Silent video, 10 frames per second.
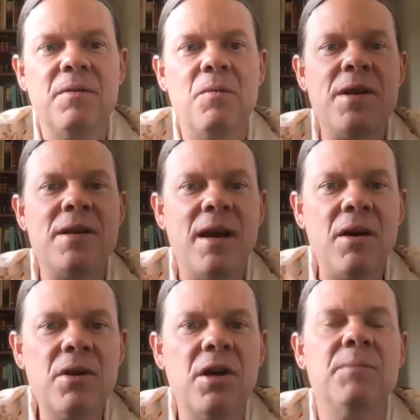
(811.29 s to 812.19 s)
we now
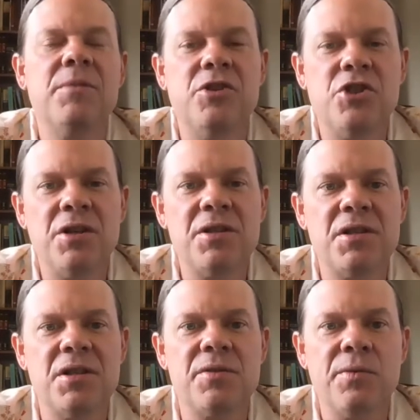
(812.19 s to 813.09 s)
come to
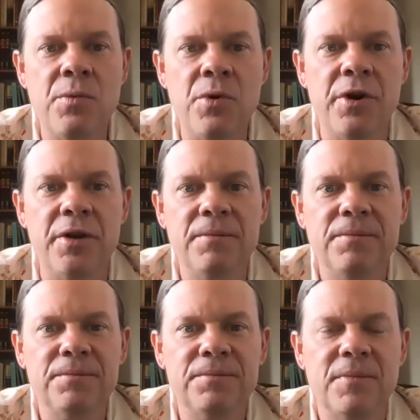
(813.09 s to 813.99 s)
Genesis 1
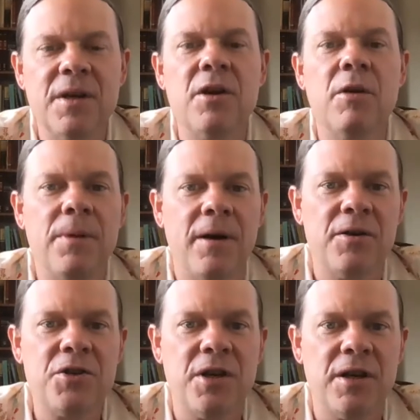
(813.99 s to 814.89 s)
in our
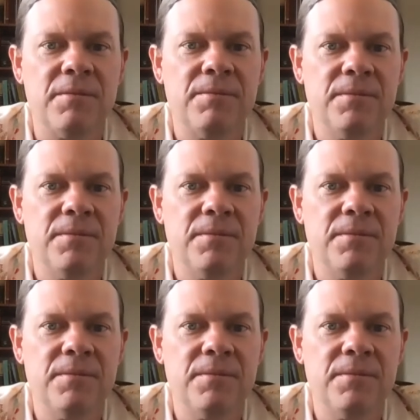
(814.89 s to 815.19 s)
parasha,